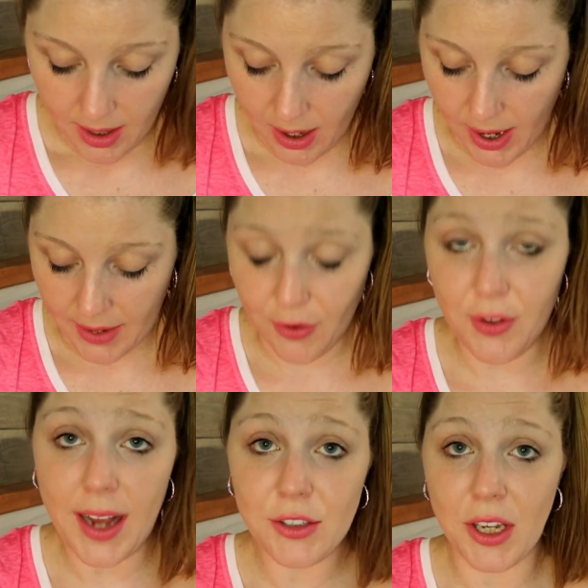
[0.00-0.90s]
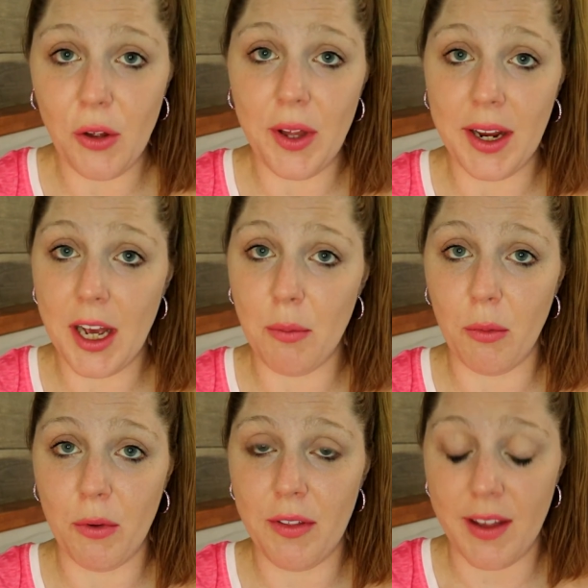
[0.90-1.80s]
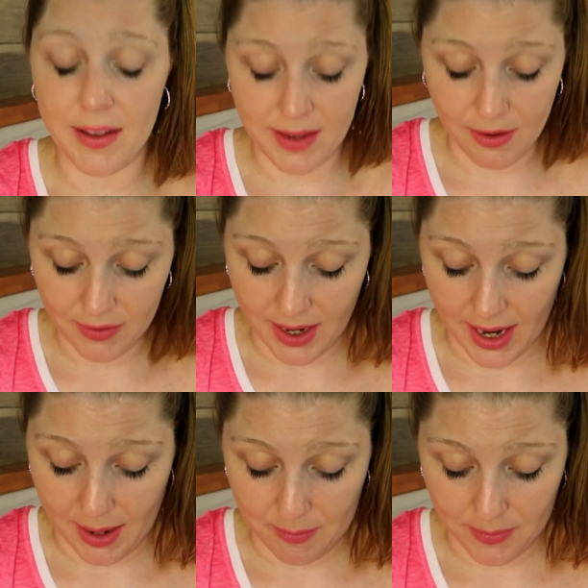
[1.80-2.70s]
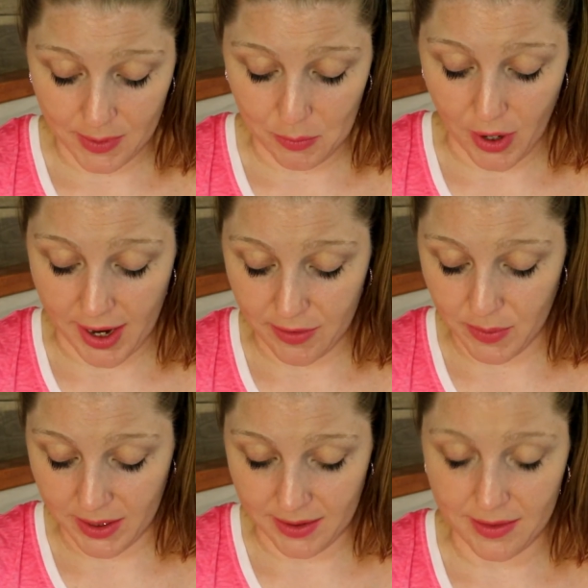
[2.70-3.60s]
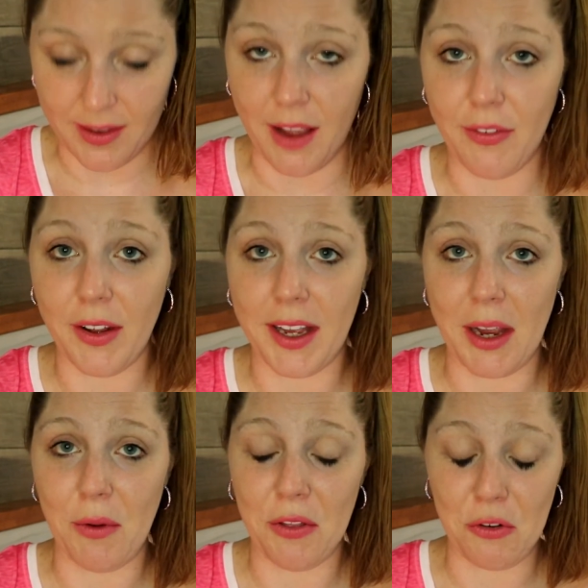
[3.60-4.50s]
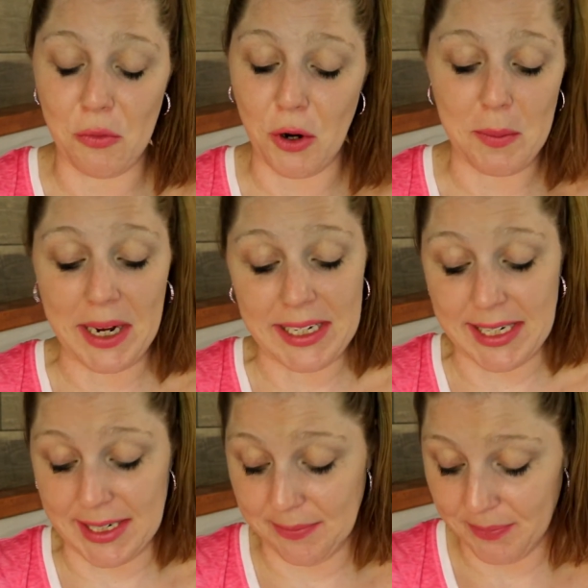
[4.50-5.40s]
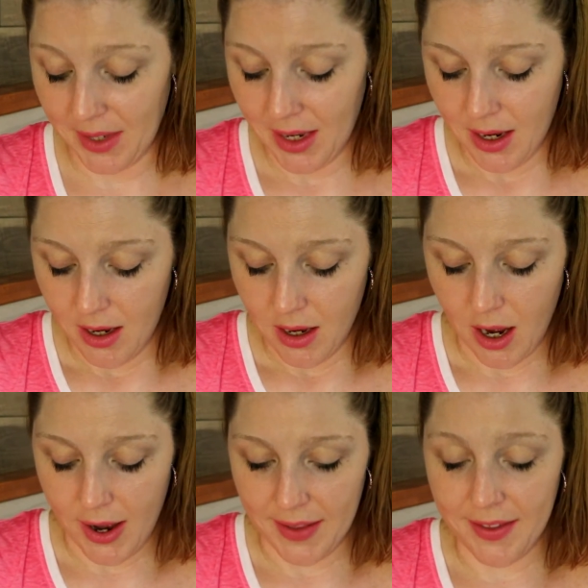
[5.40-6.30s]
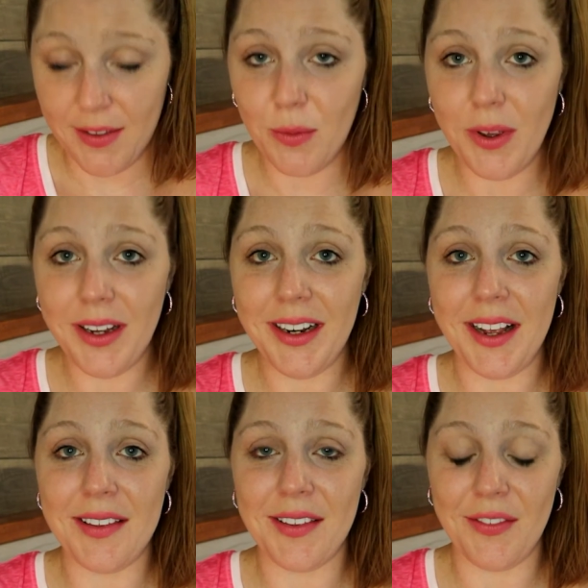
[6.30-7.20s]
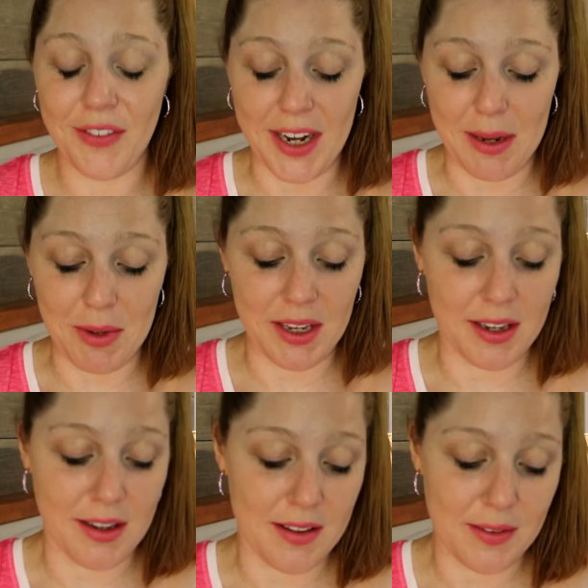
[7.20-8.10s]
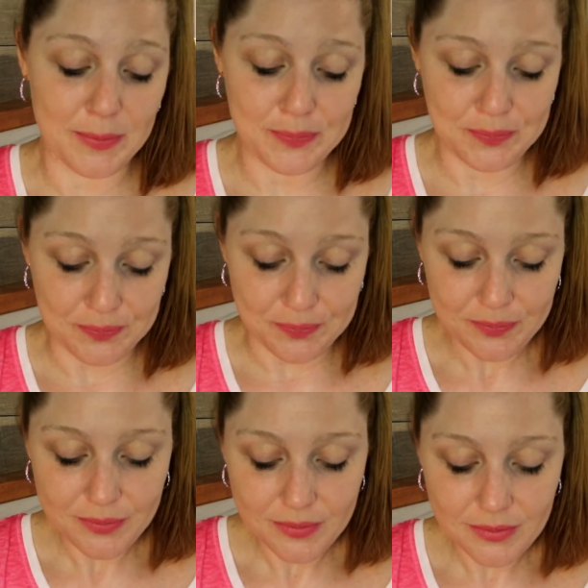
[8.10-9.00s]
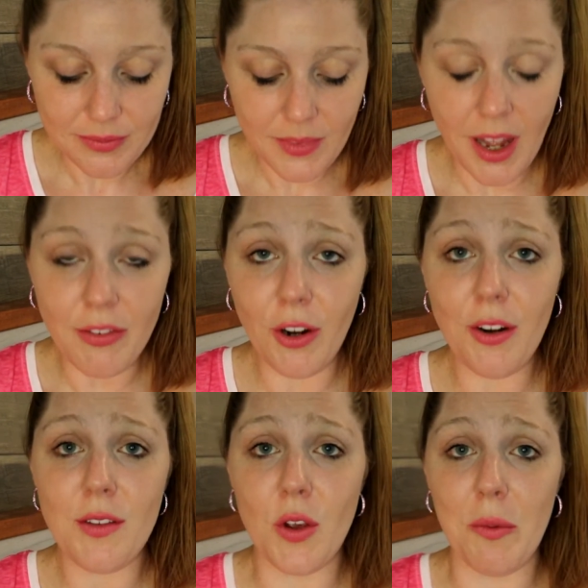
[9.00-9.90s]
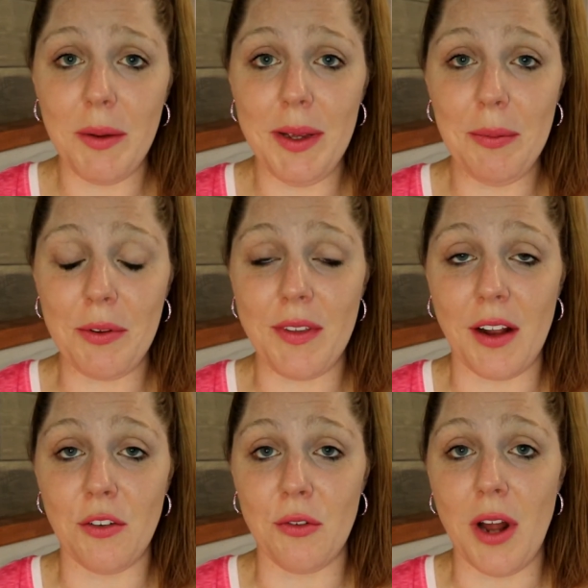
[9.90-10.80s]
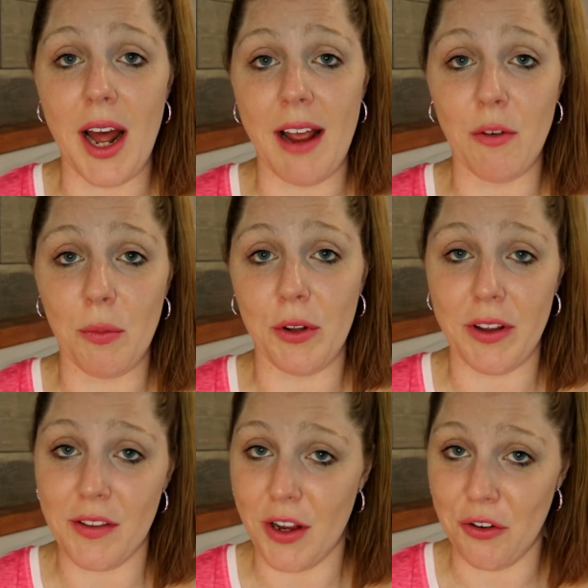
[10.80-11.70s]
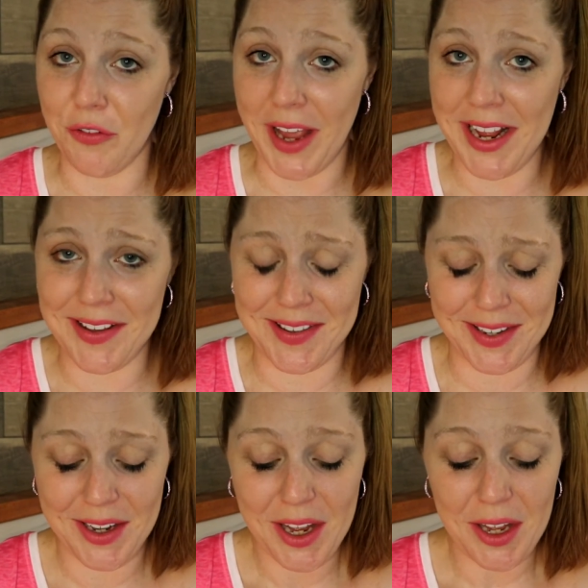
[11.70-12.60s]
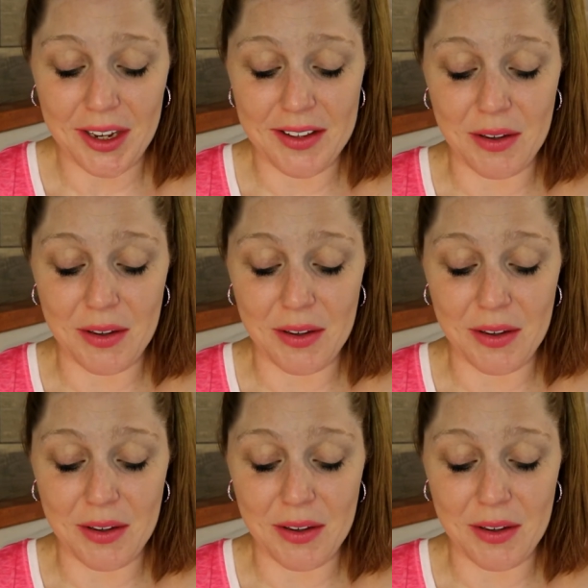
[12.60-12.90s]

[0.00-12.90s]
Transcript: All right, there's actually only a couple more things left and I'm surprised because I felt like I went through more, but I didn't. All right, this one is funny because I've heard so many people say do not ever put this on your face because